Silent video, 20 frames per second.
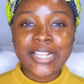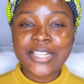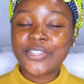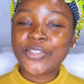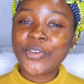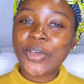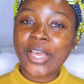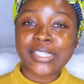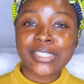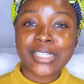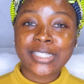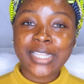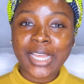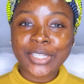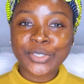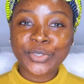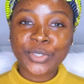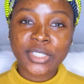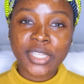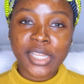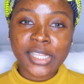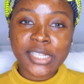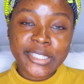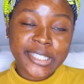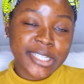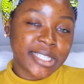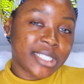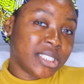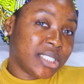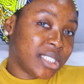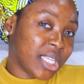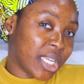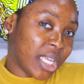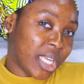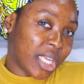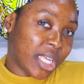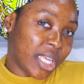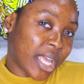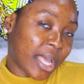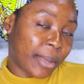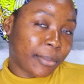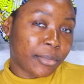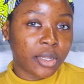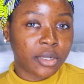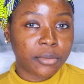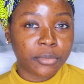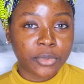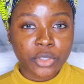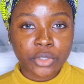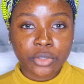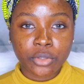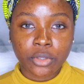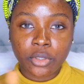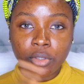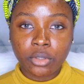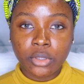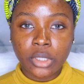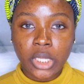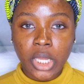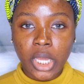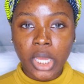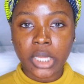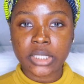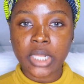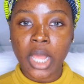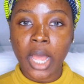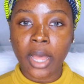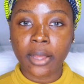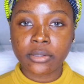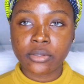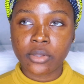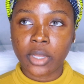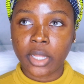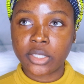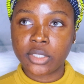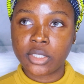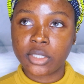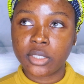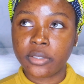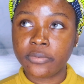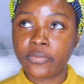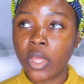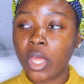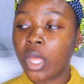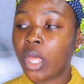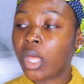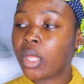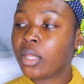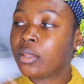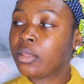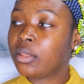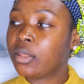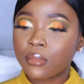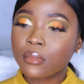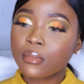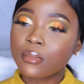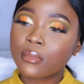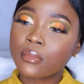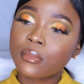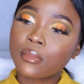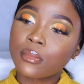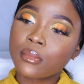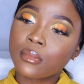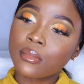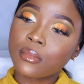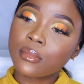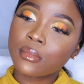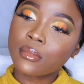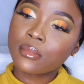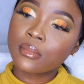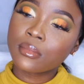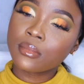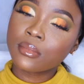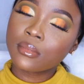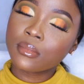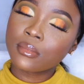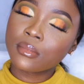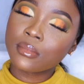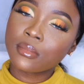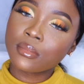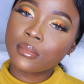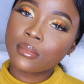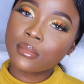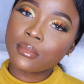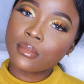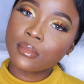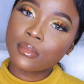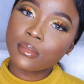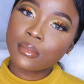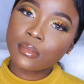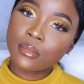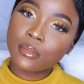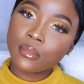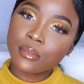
So as the title says, today I'm going to be showing you guys how to achieve this flawless look.